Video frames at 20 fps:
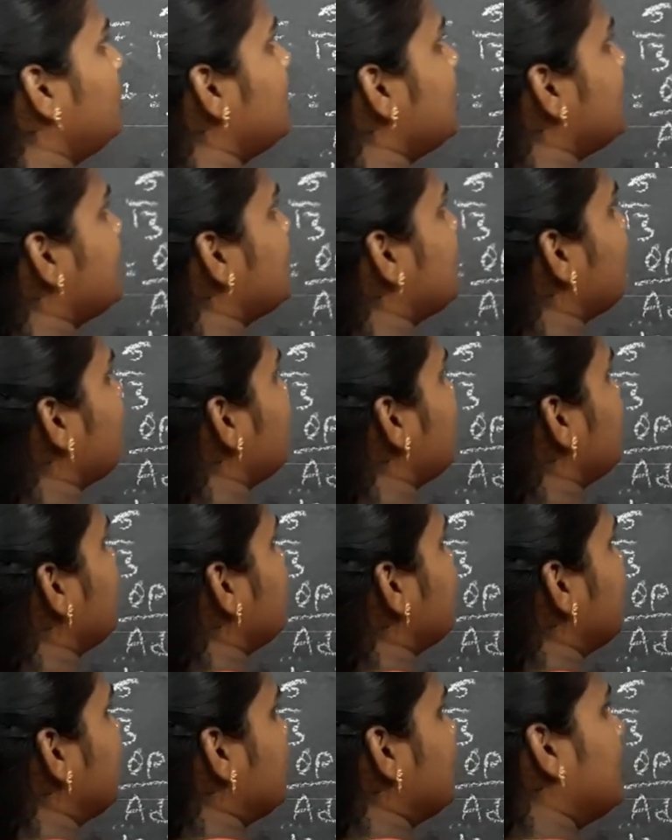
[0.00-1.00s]
this number,
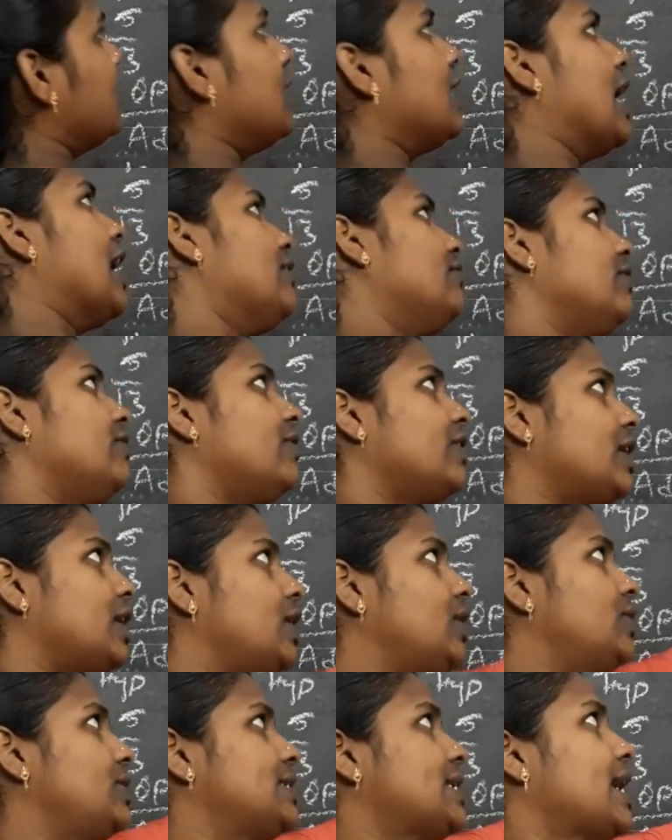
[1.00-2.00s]
can we figure
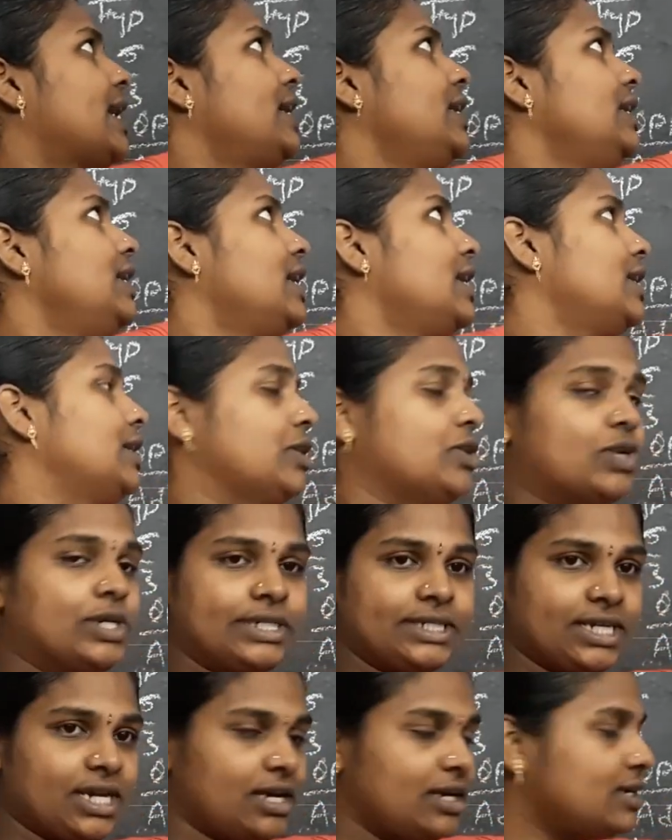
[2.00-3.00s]
out sin A and
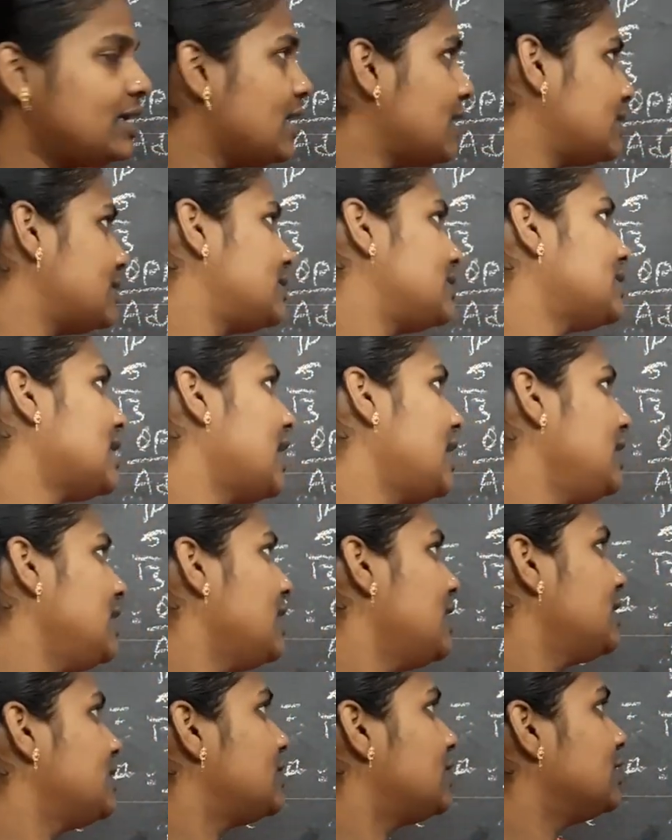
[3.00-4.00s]
cos A? Yes, sin
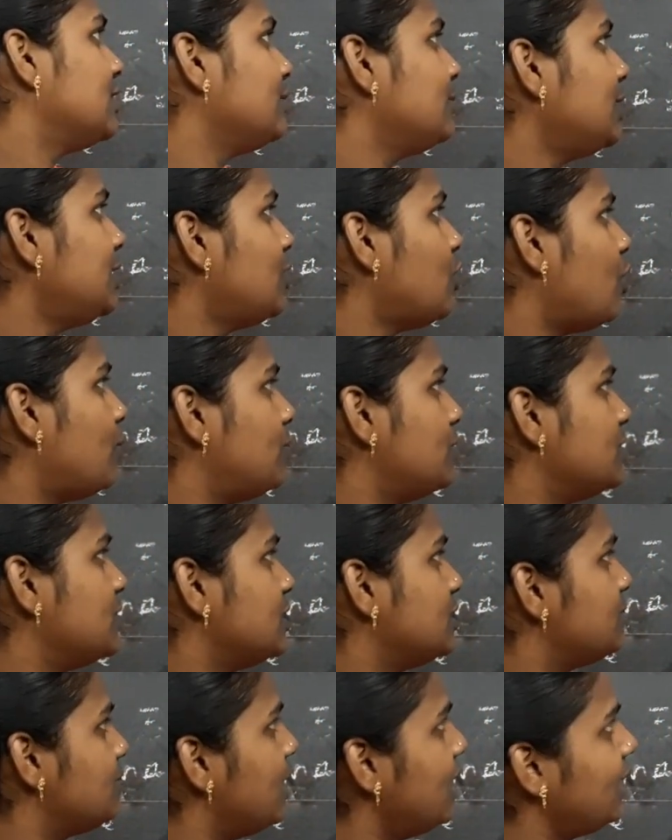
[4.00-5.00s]
A is nothing but
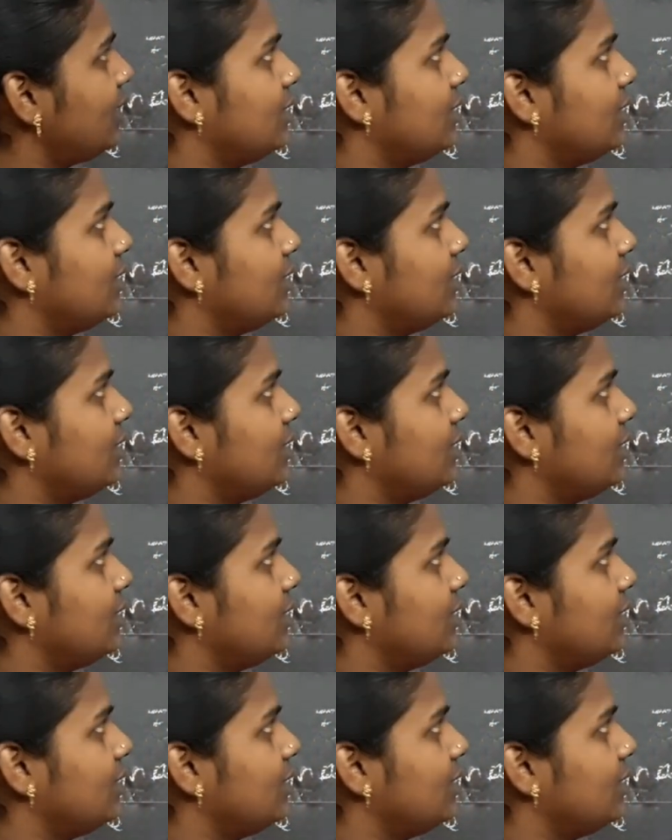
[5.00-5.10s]
opposite by